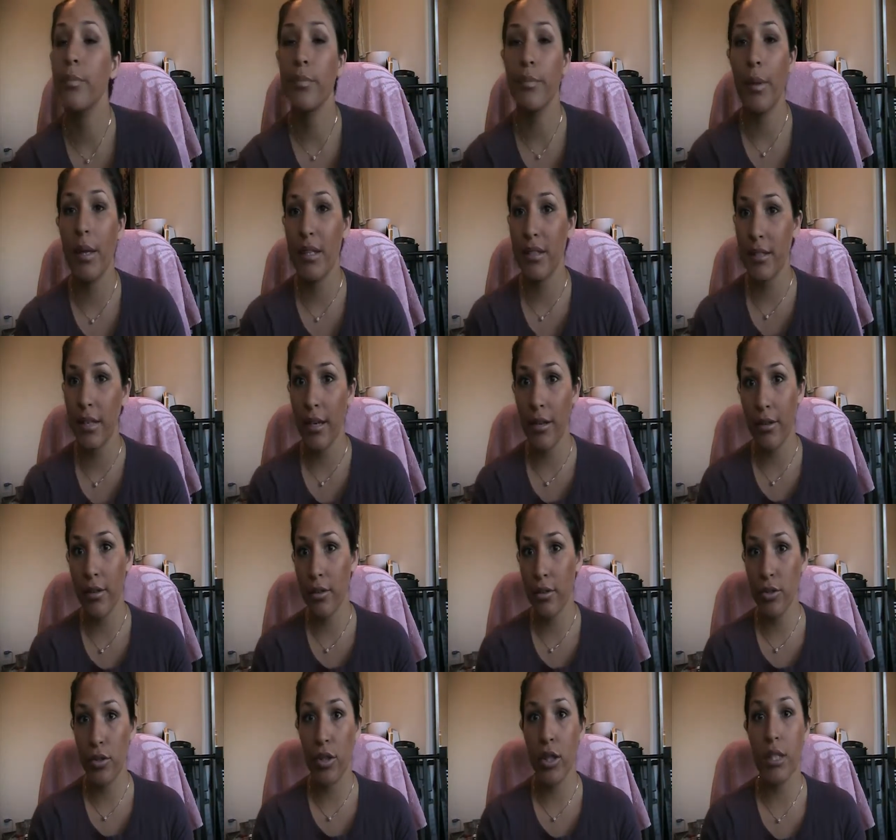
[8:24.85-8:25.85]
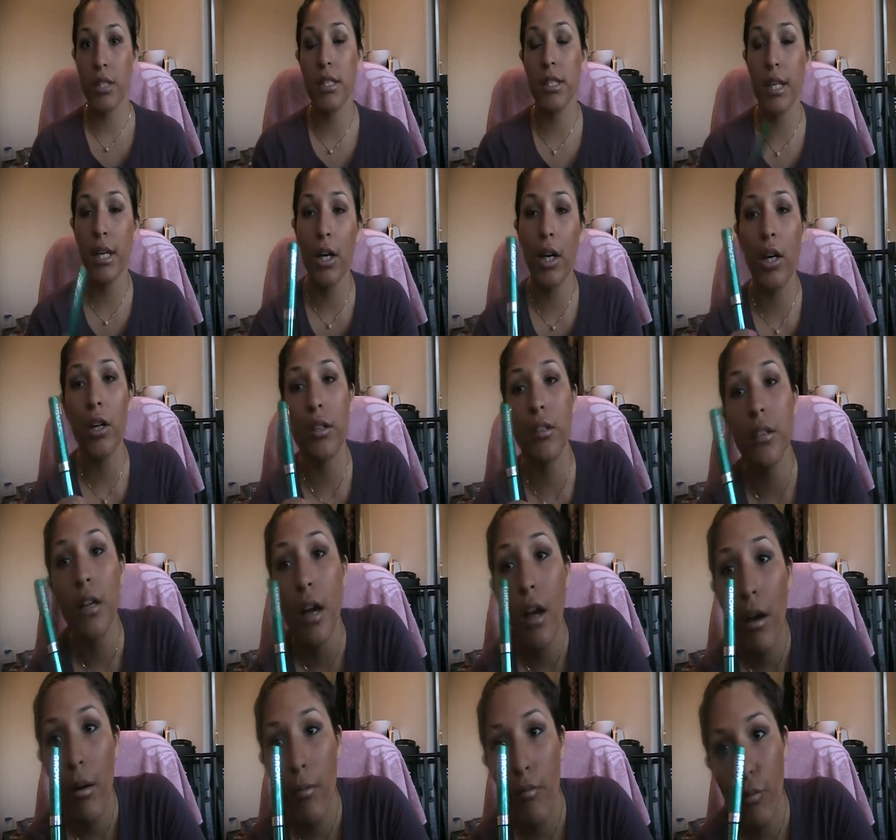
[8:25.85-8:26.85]
mascara should not stay on
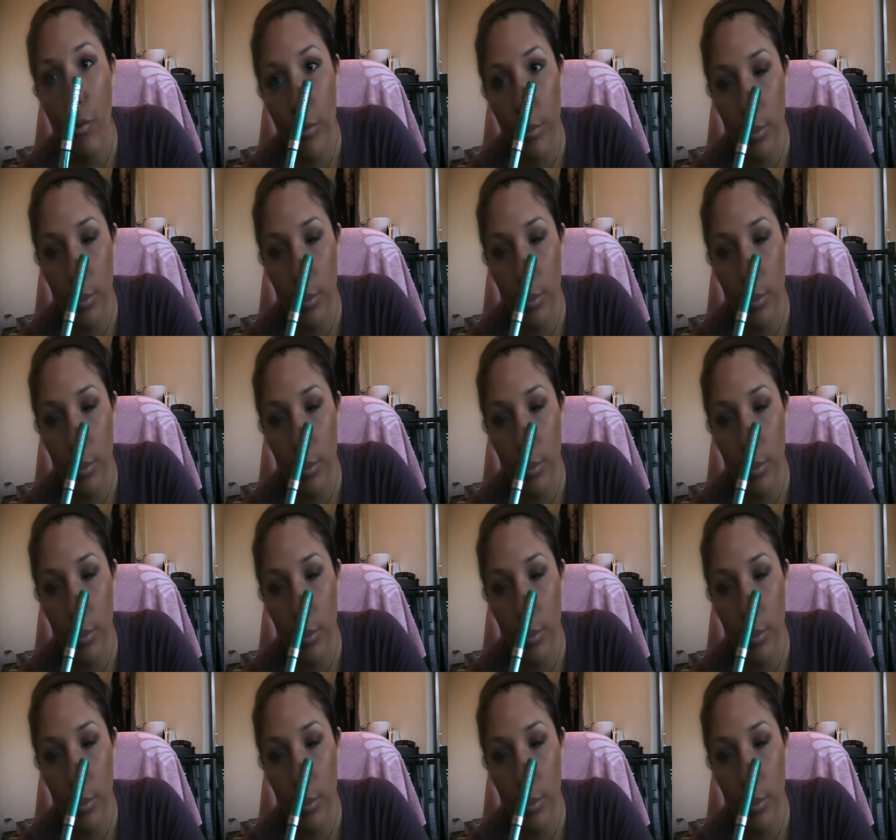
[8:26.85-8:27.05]
for